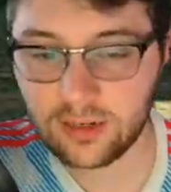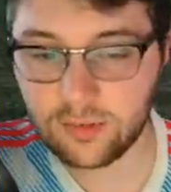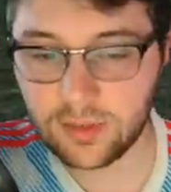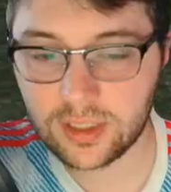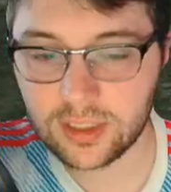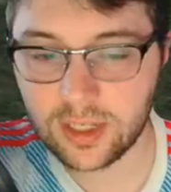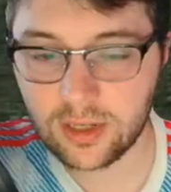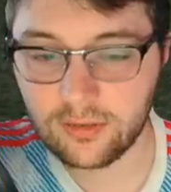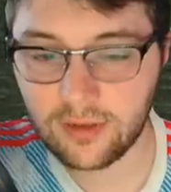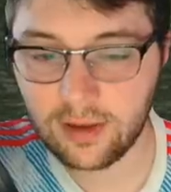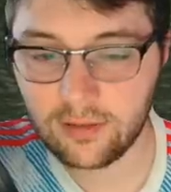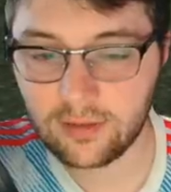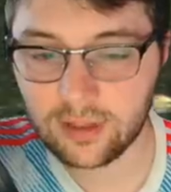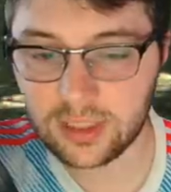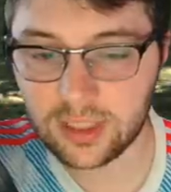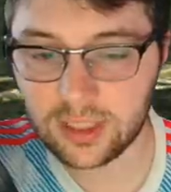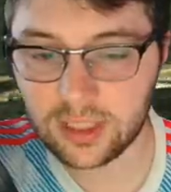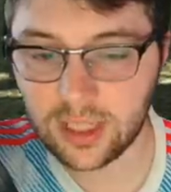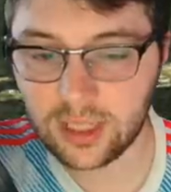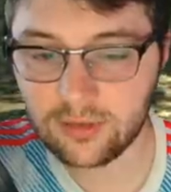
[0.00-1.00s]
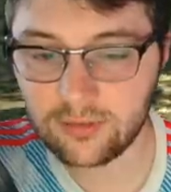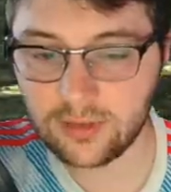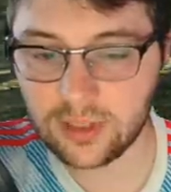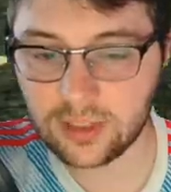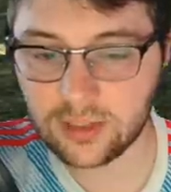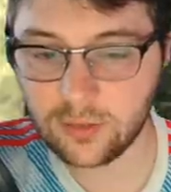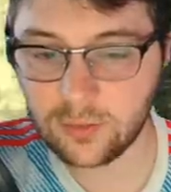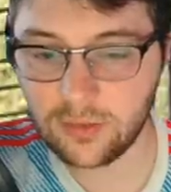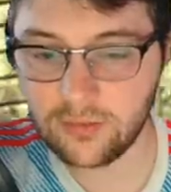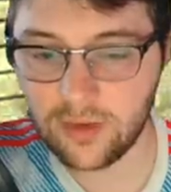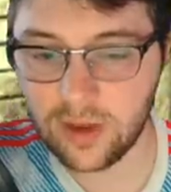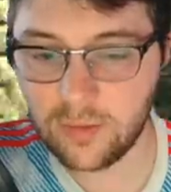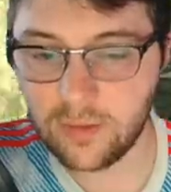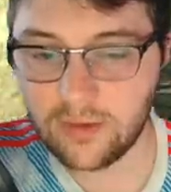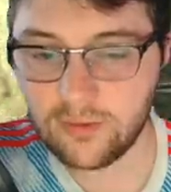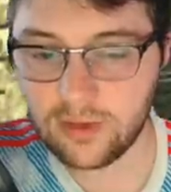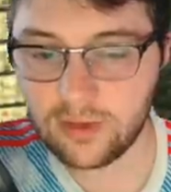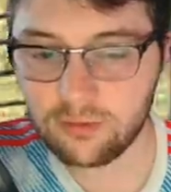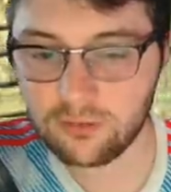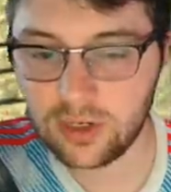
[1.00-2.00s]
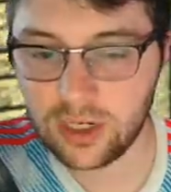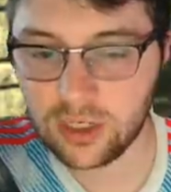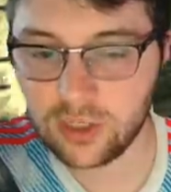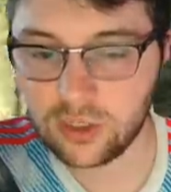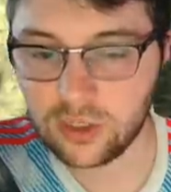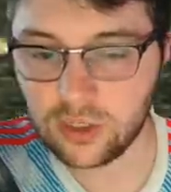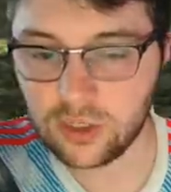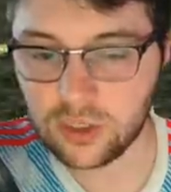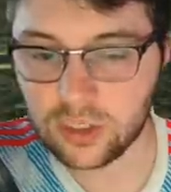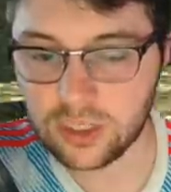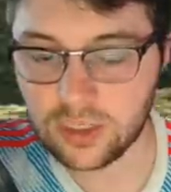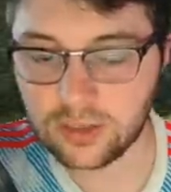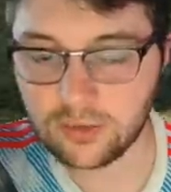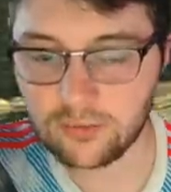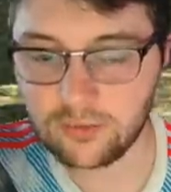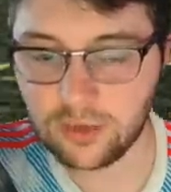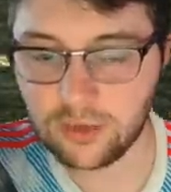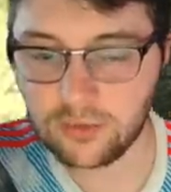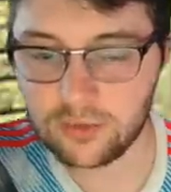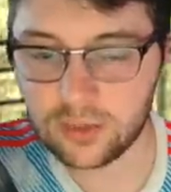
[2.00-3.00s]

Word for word: myself having to lift this up. If I'm having to readjust this a few